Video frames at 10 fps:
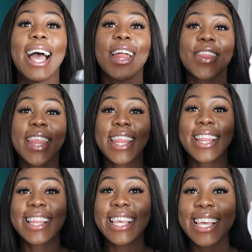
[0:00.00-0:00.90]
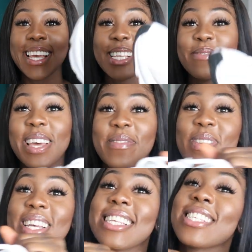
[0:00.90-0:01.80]
And then these bad
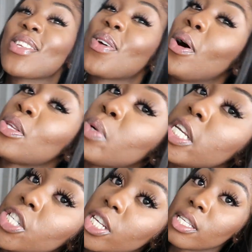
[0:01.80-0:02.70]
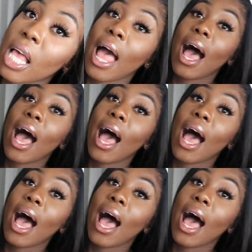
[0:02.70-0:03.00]
boys, these are the Ozweegos.